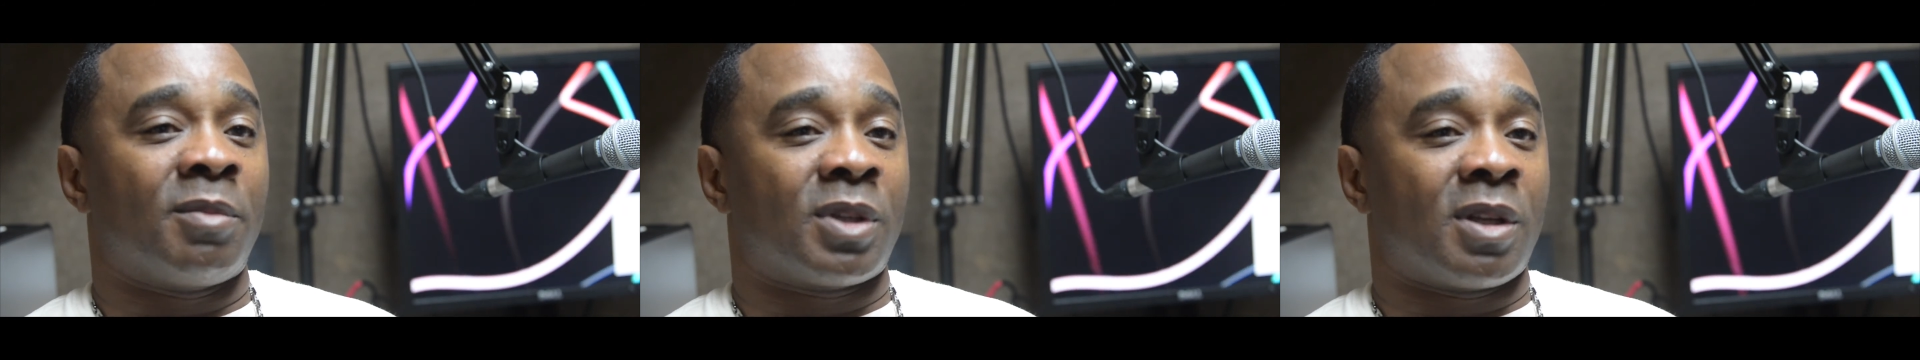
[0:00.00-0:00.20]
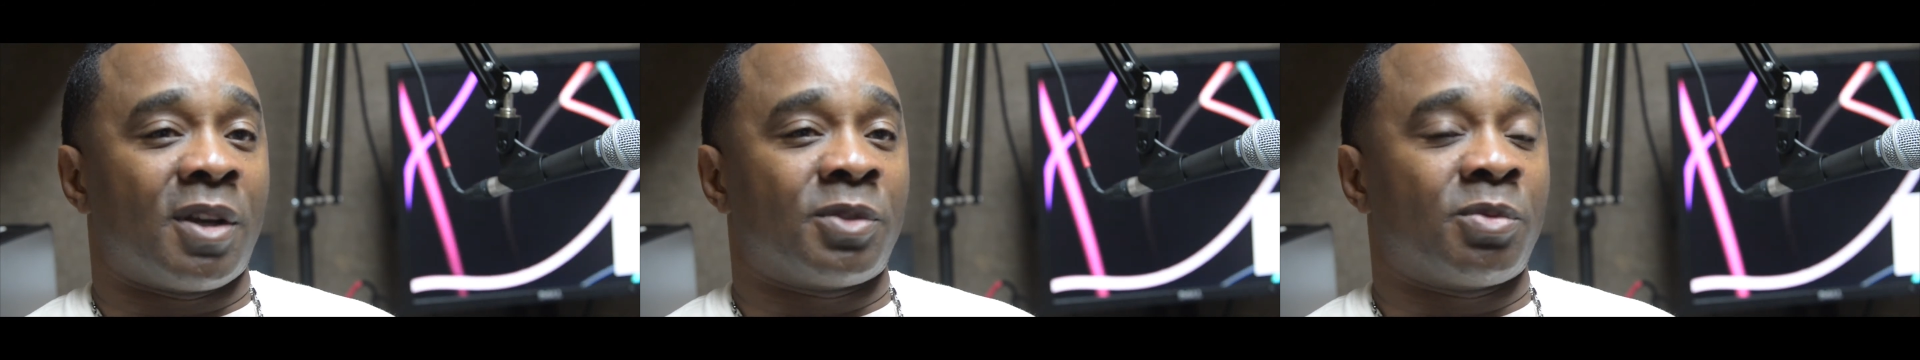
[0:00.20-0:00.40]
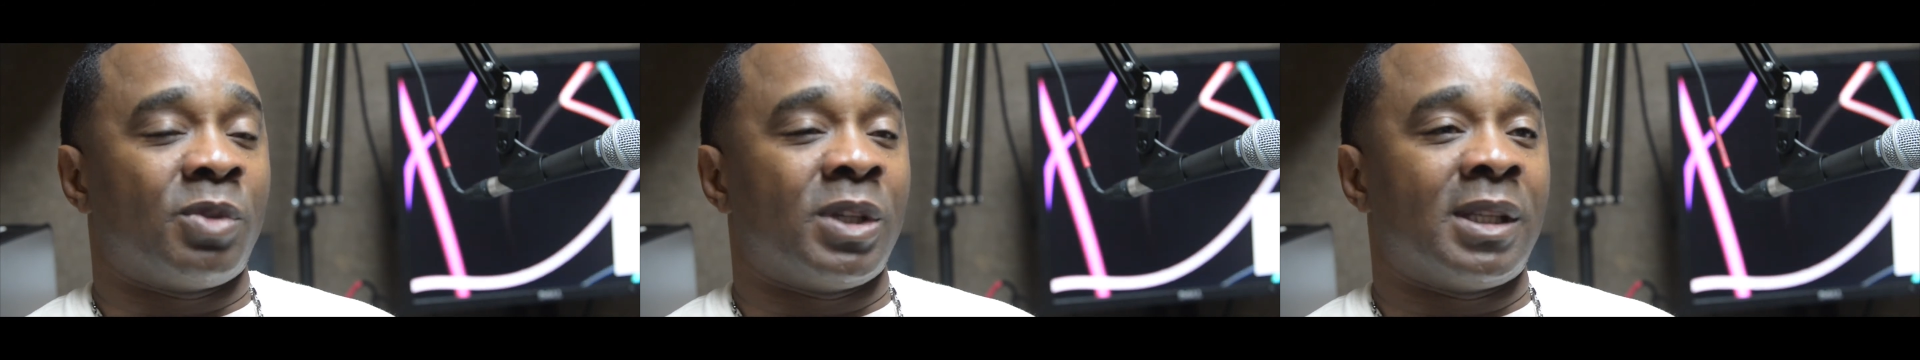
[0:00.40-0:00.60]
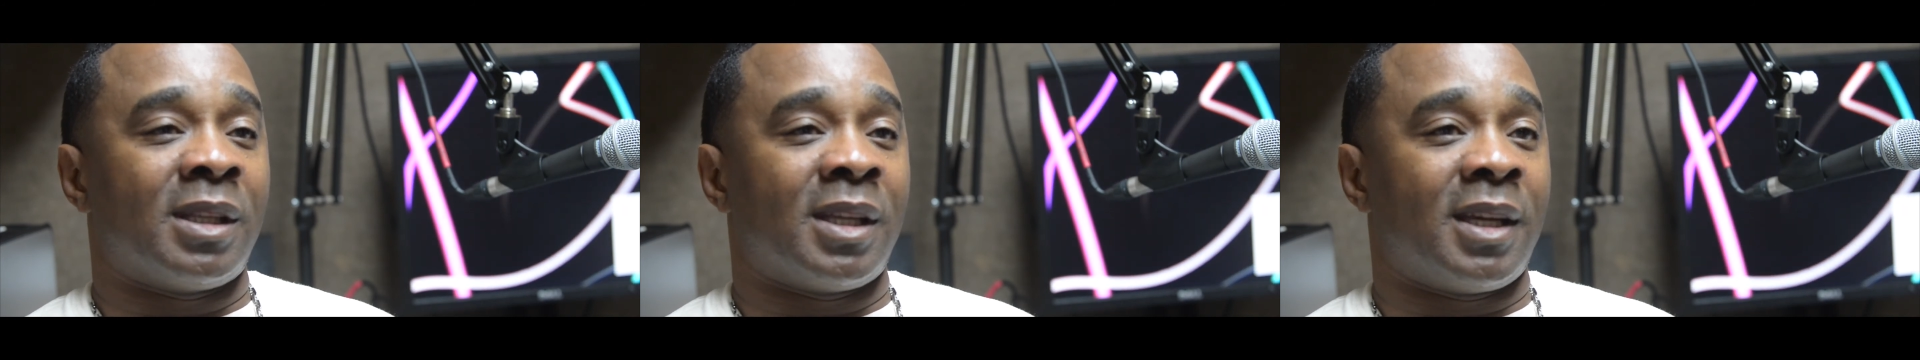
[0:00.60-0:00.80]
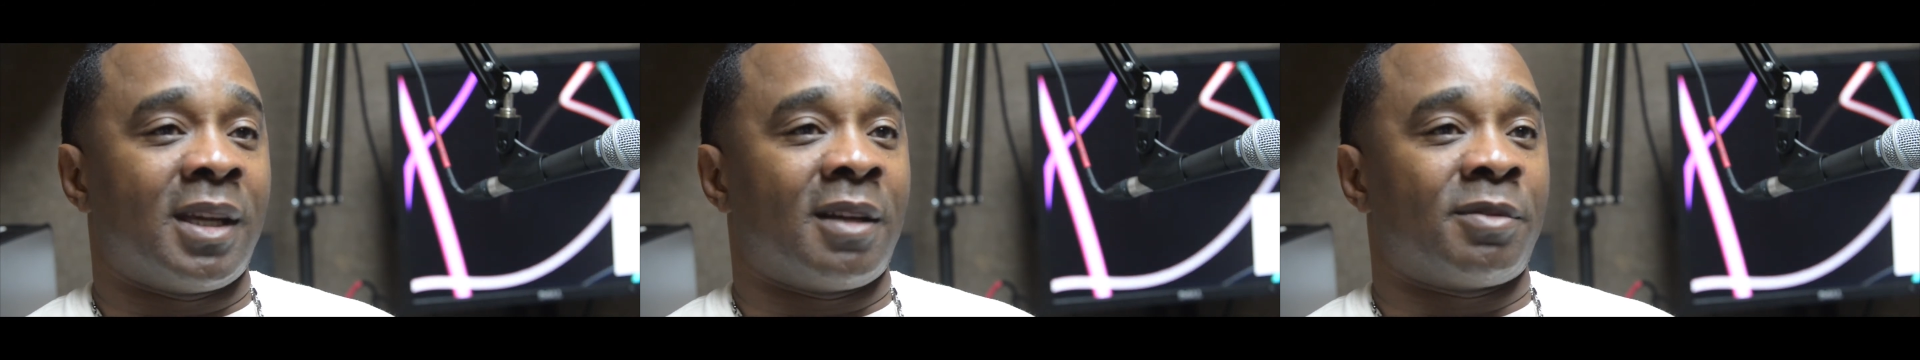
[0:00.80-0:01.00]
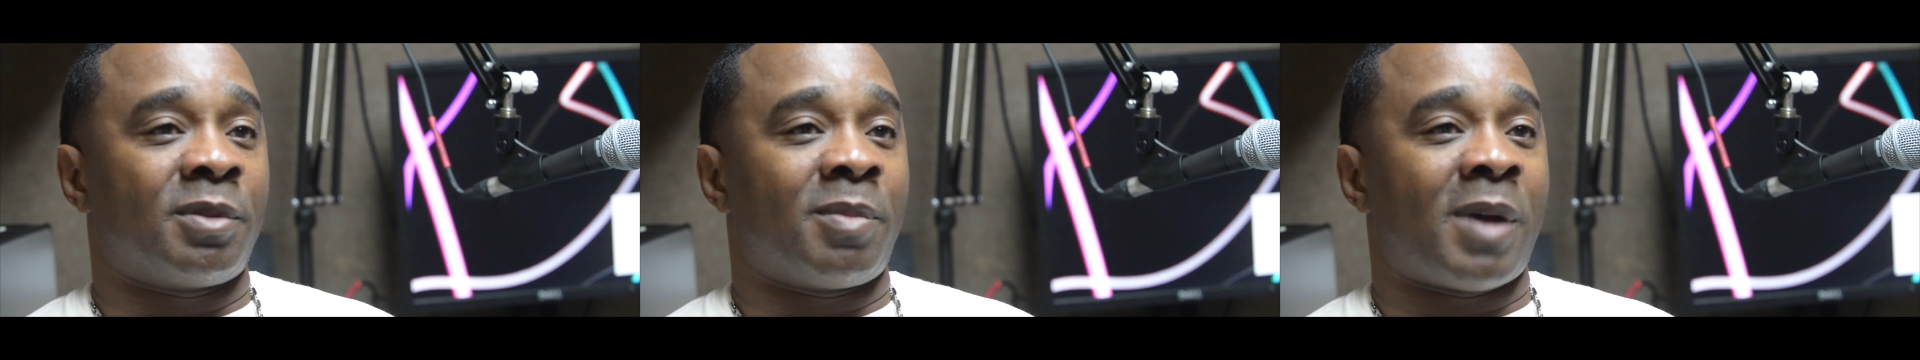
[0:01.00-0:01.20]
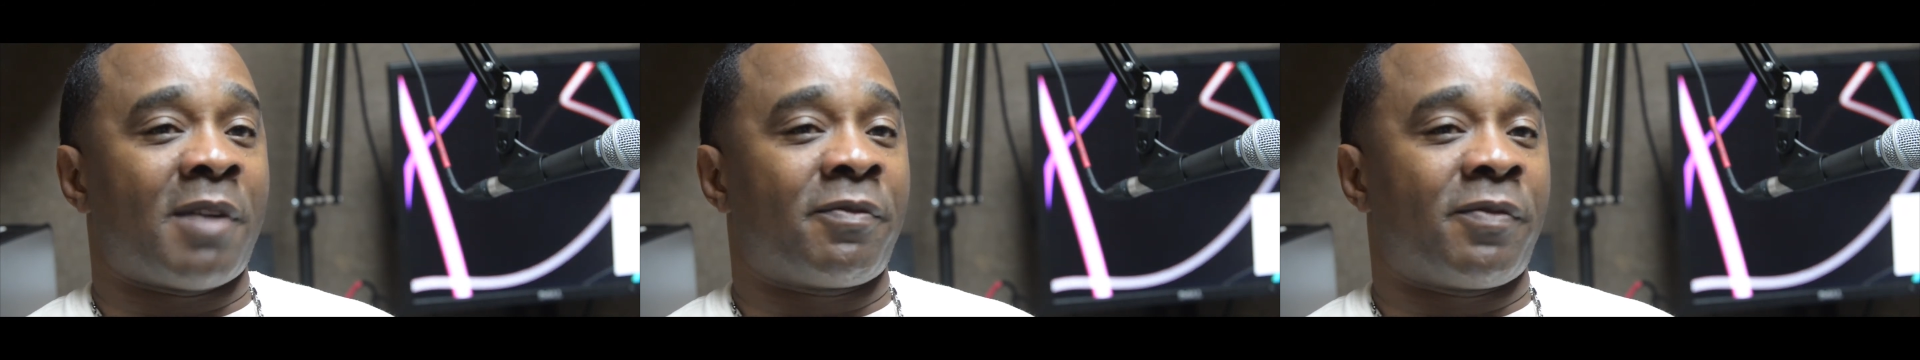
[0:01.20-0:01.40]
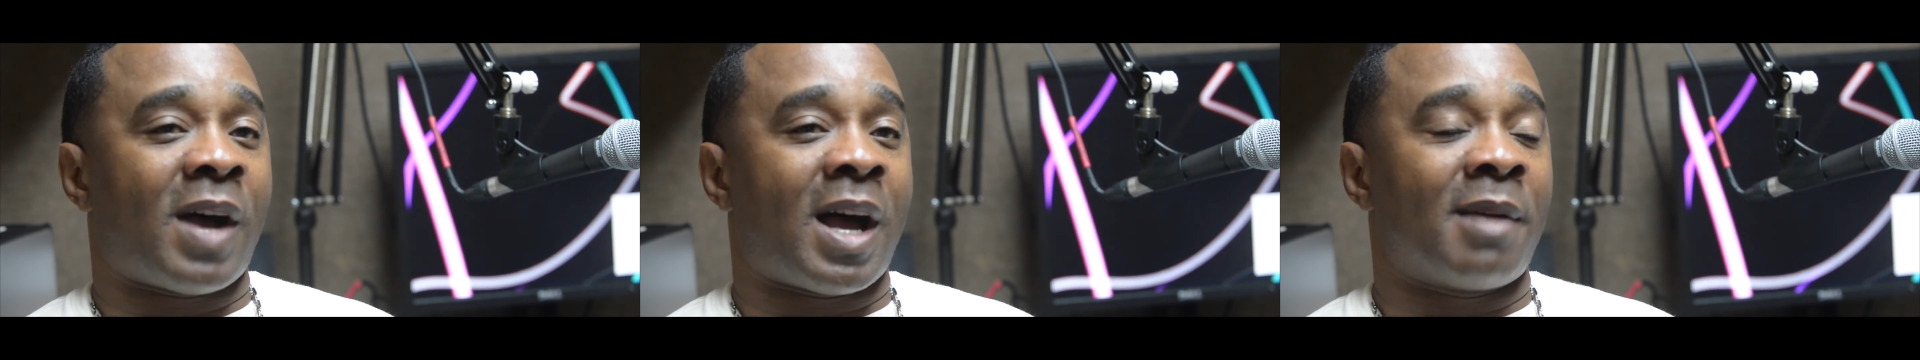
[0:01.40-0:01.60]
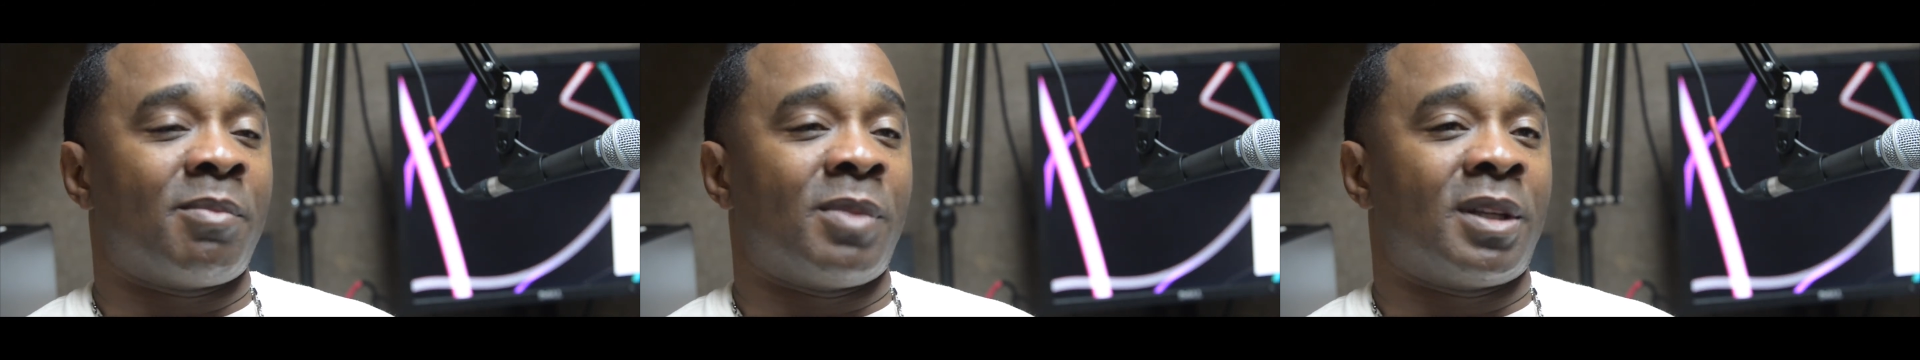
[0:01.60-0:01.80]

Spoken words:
because we lived about 5